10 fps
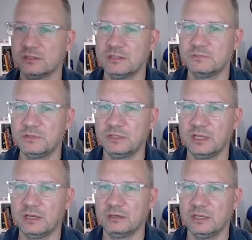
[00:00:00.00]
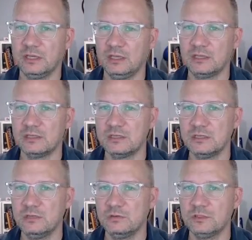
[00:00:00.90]
let's build out a
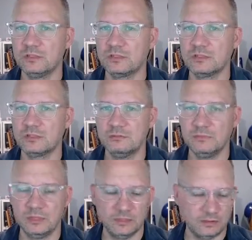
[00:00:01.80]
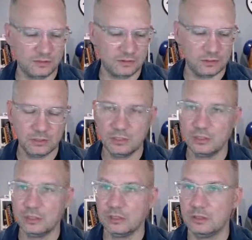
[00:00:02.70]
continuous month
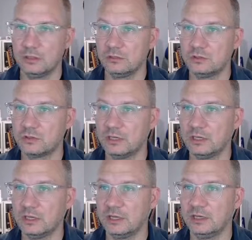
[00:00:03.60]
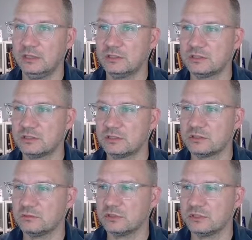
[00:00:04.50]
trend line. Let's just
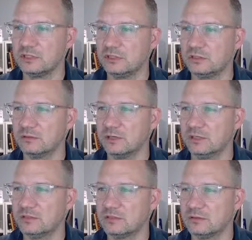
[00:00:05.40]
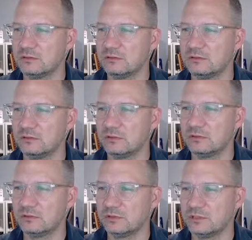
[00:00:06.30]
start building here, right? So we'll
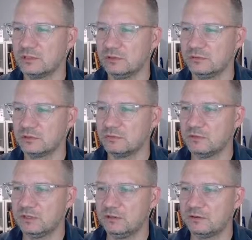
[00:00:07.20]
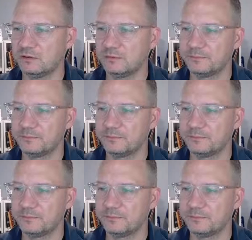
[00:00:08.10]
do continuous month.